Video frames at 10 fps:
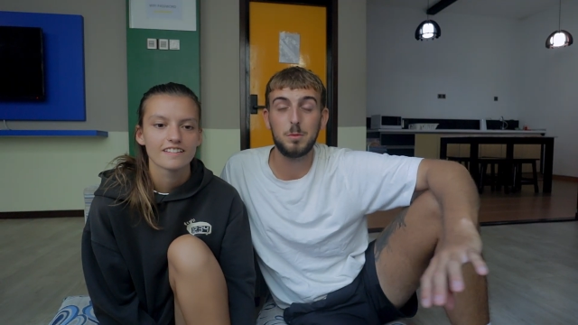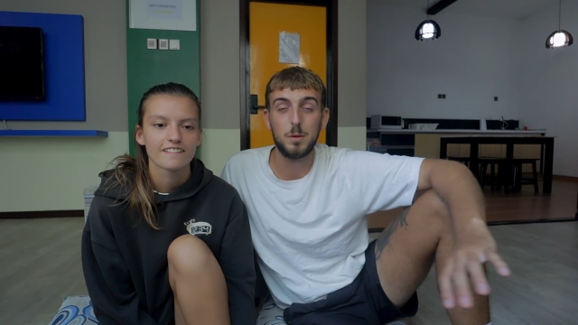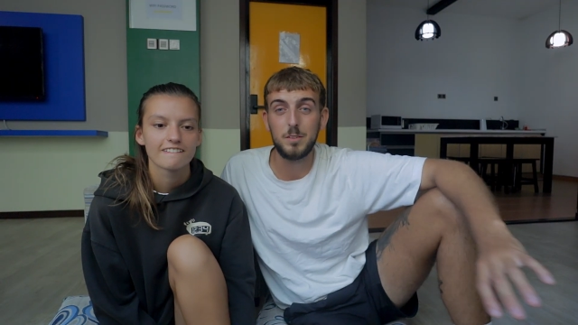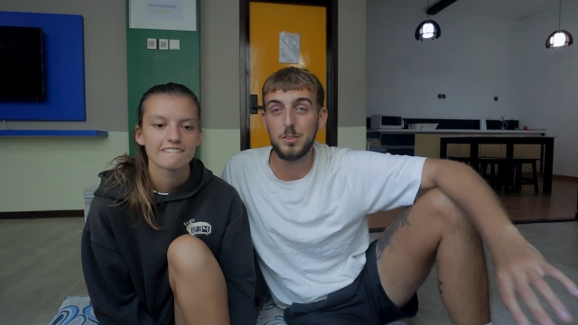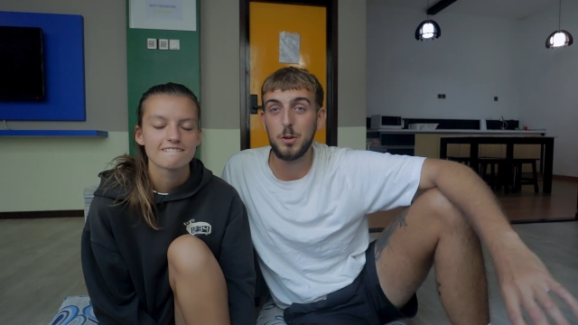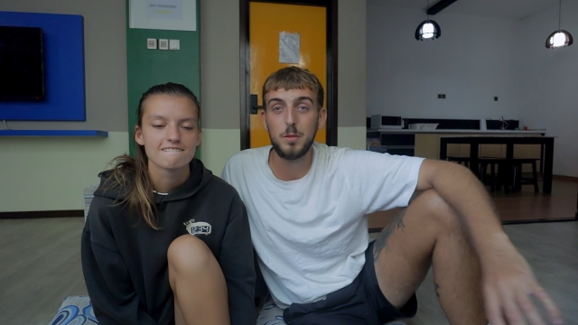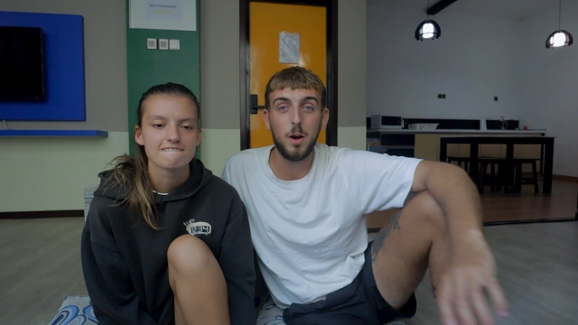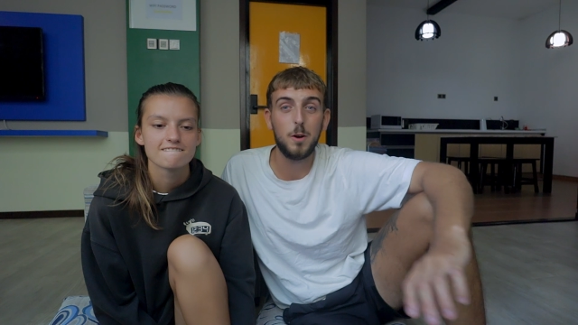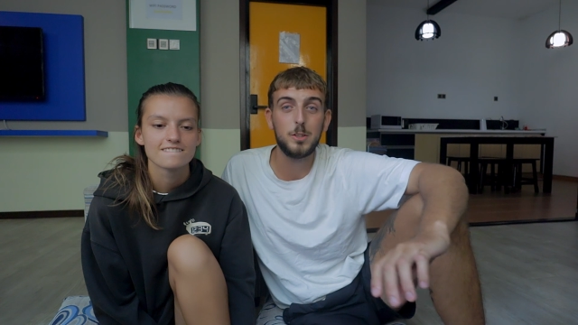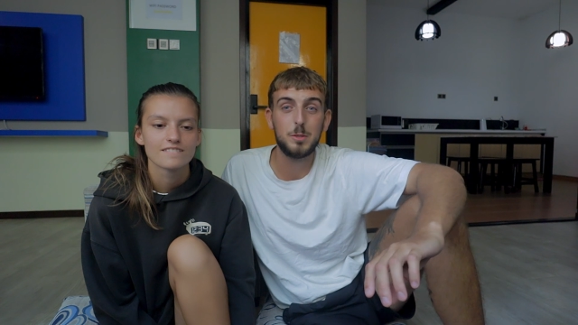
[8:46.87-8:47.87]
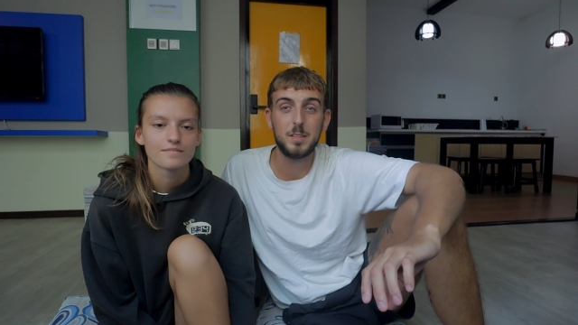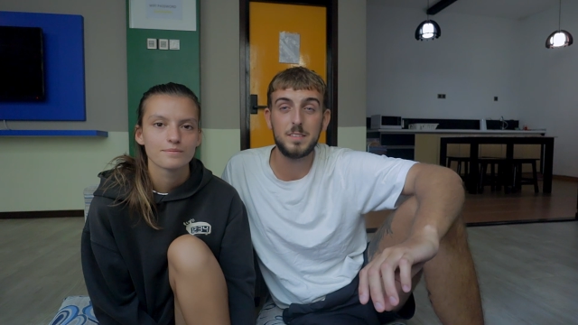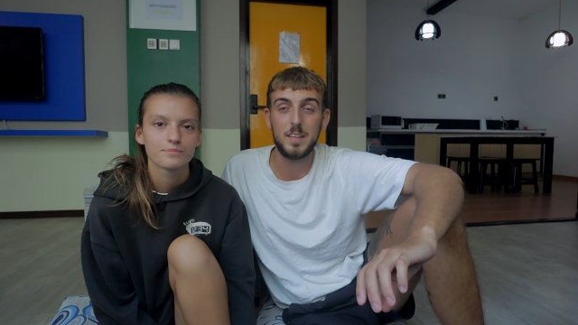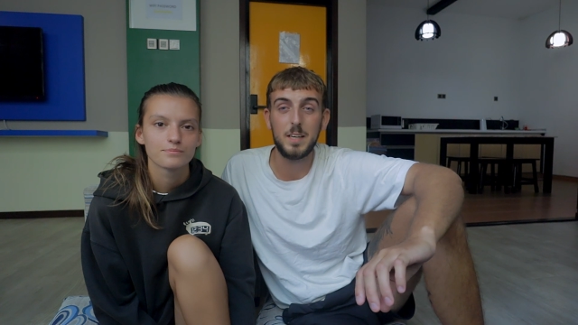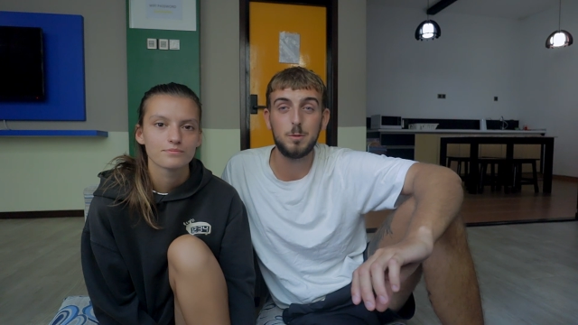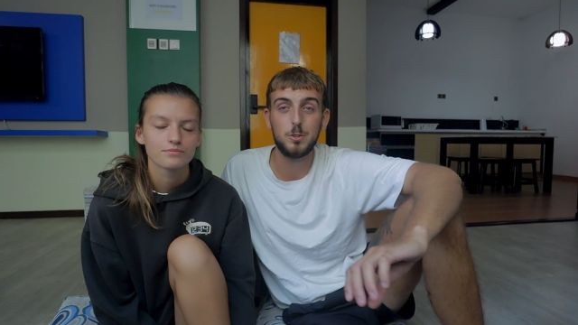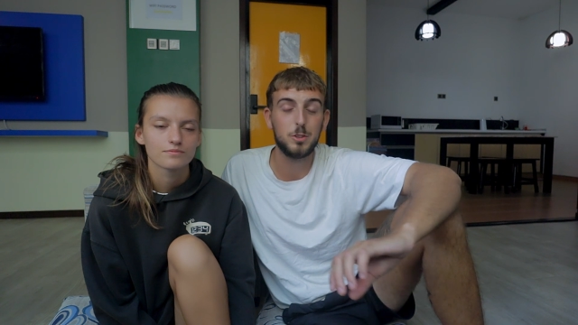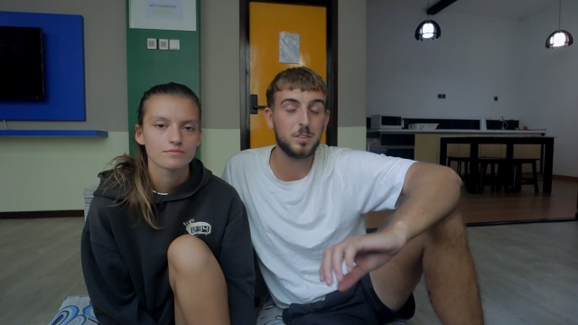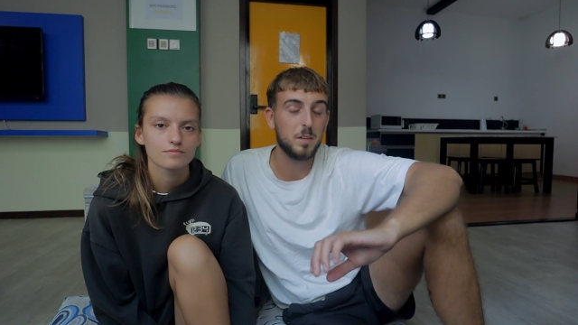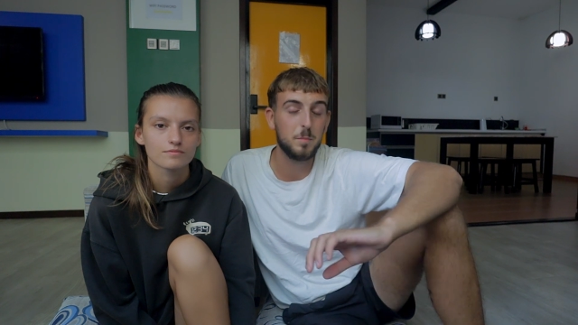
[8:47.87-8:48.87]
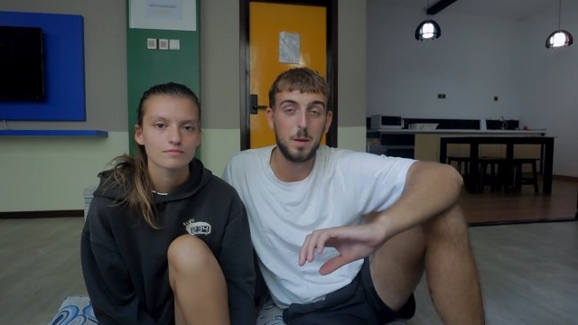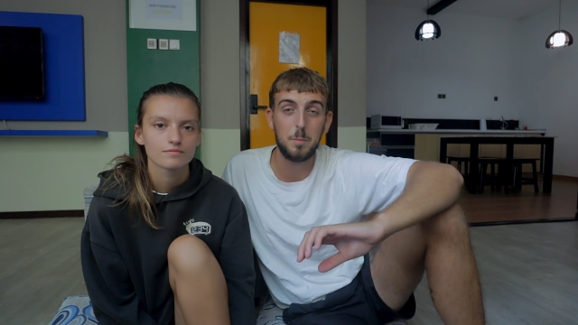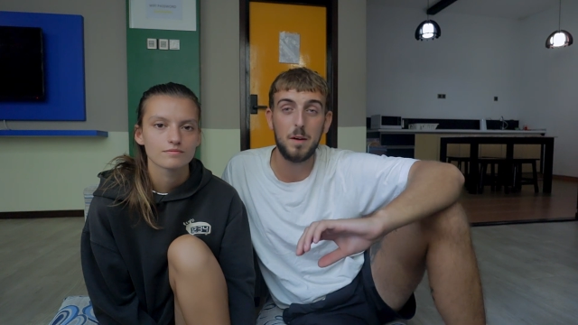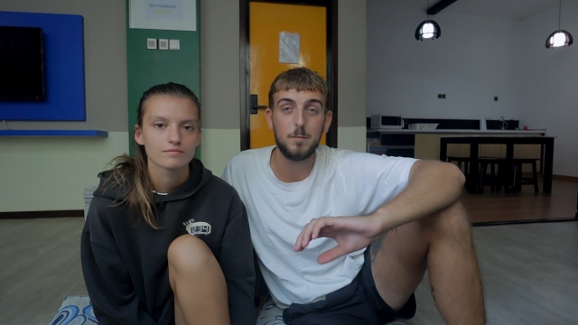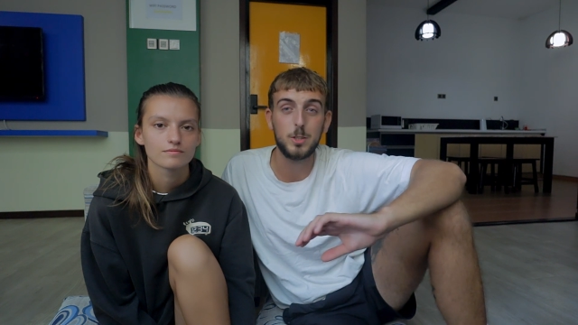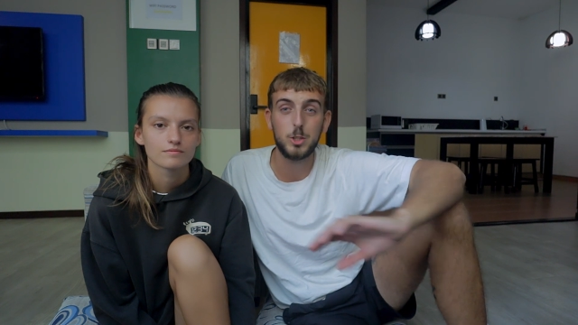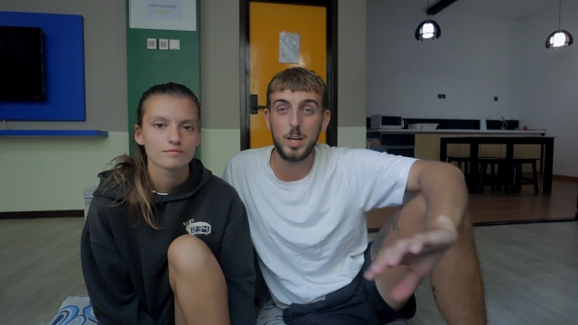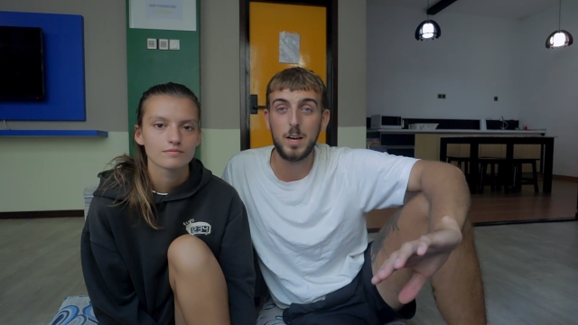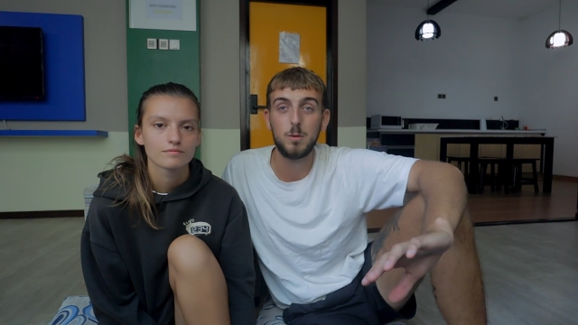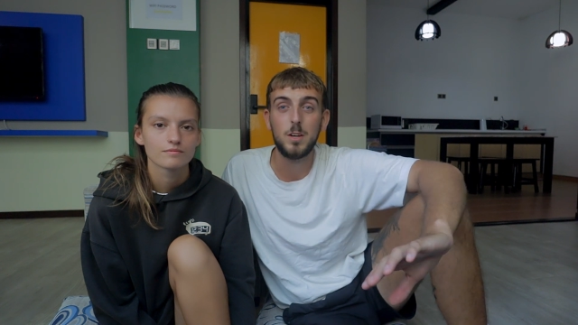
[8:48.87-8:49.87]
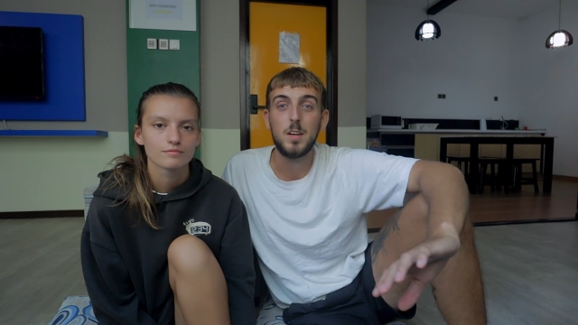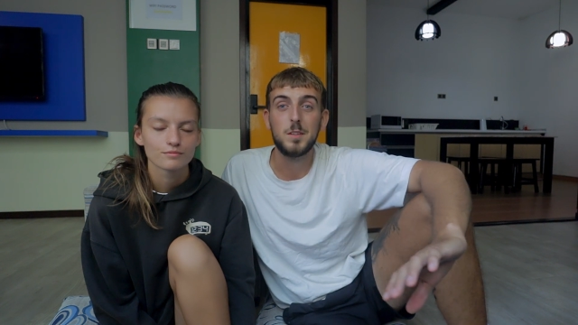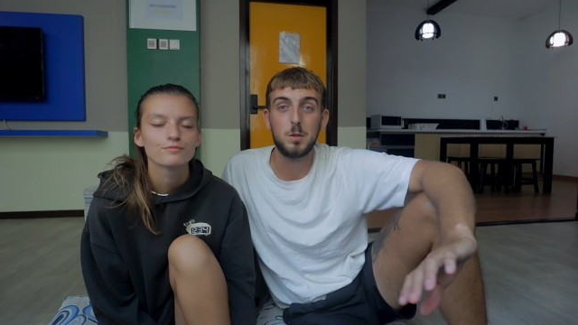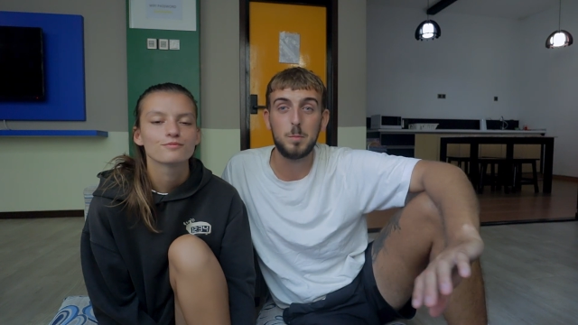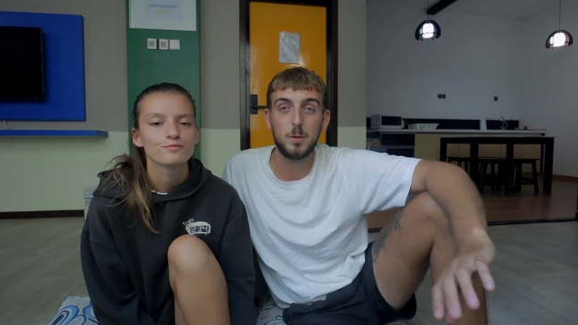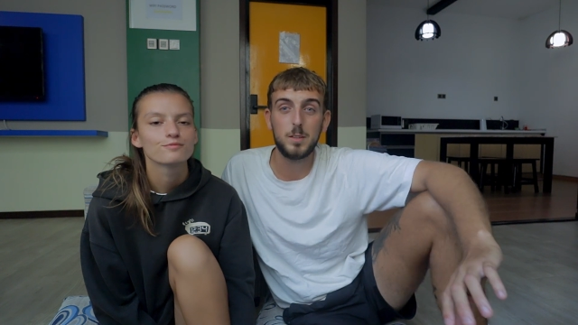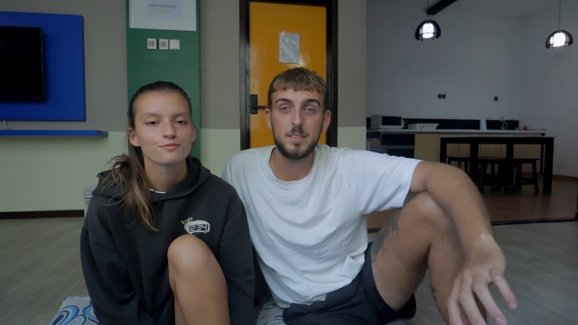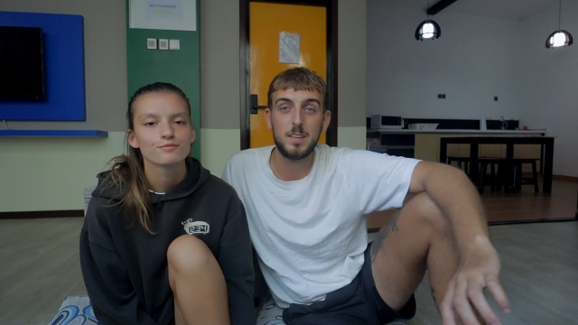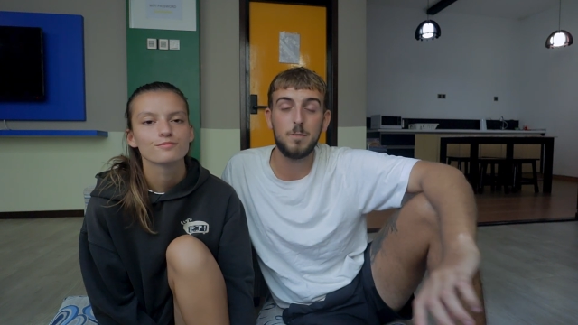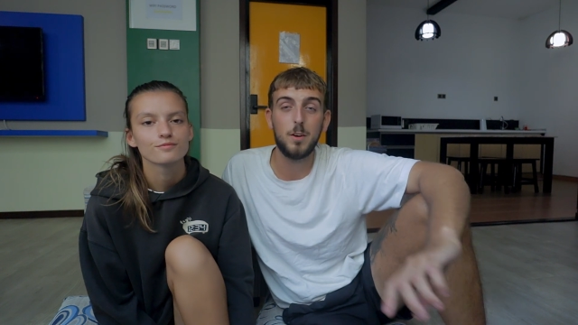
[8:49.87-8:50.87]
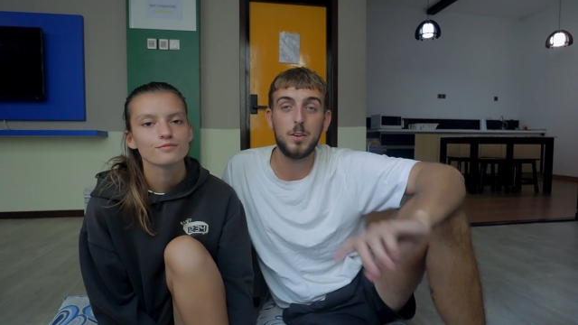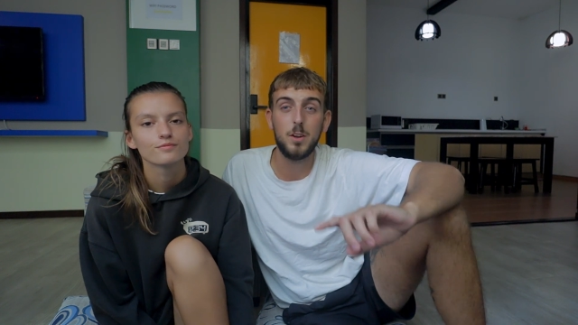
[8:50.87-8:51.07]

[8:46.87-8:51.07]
Speaker 1: So we knew that Ho Chi Minh City was just going to be a bit of a chill. So we booked ourselves a